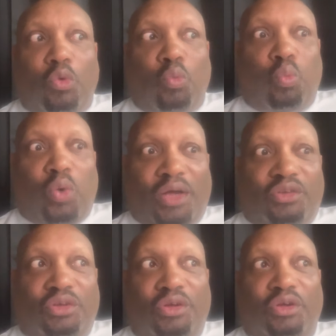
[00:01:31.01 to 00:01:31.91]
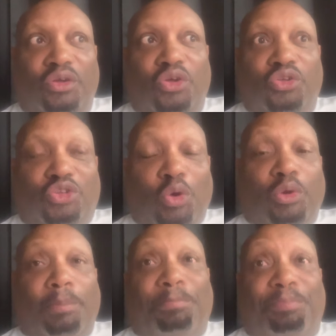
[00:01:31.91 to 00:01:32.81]
was so
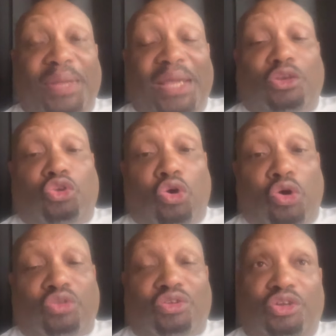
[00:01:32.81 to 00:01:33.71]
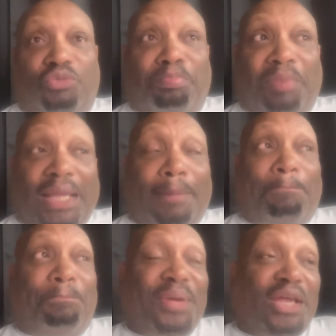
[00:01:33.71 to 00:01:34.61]
the big dogs could
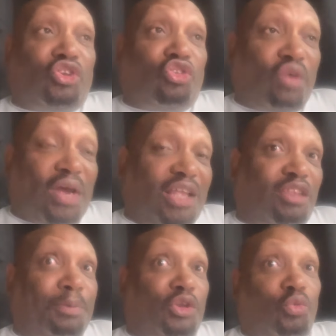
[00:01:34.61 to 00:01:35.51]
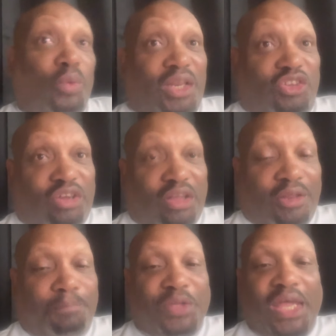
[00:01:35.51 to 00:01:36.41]
make big trades between each other